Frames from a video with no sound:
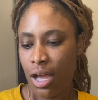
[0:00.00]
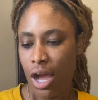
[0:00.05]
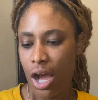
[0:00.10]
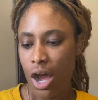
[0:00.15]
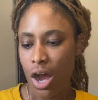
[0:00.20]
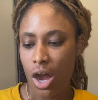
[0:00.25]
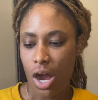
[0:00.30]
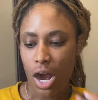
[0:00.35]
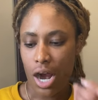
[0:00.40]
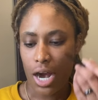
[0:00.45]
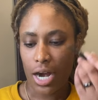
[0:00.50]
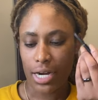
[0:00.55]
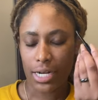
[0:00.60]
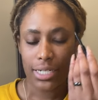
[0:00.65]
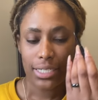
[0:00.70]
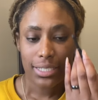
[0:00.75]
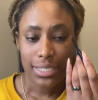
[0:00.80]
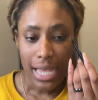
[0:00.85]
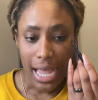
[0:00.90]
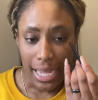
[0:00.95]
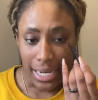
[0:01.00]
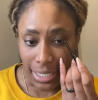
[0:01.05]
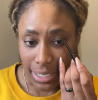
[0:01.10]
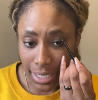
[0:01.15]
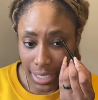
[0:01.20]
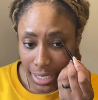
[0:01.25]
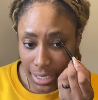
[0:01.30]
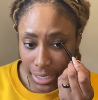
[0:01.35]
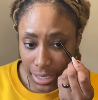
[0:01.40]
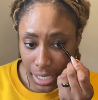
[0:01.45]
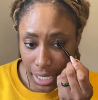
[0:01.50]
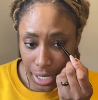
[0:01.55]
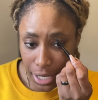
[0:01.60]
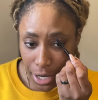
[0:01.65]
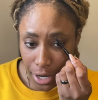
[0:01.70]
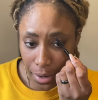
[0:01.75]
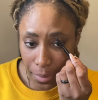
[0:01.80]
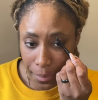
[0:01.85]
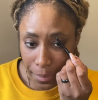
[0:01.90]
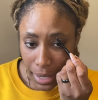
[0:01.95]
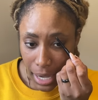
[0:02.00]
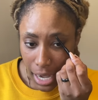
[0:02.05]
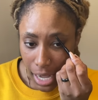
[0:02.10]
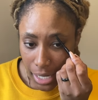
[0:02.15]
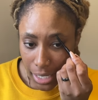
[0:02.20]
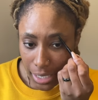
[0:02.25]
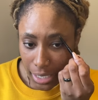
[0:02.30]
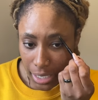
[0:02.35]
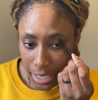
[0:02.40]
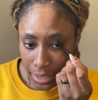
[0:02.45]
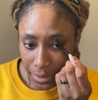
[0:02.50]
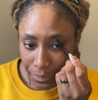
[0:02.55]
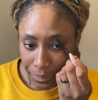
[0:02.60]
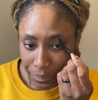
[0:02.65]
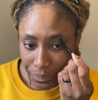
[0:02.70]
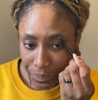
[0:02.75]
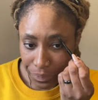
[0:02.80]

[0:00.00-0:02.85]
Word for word: are tightness in your body,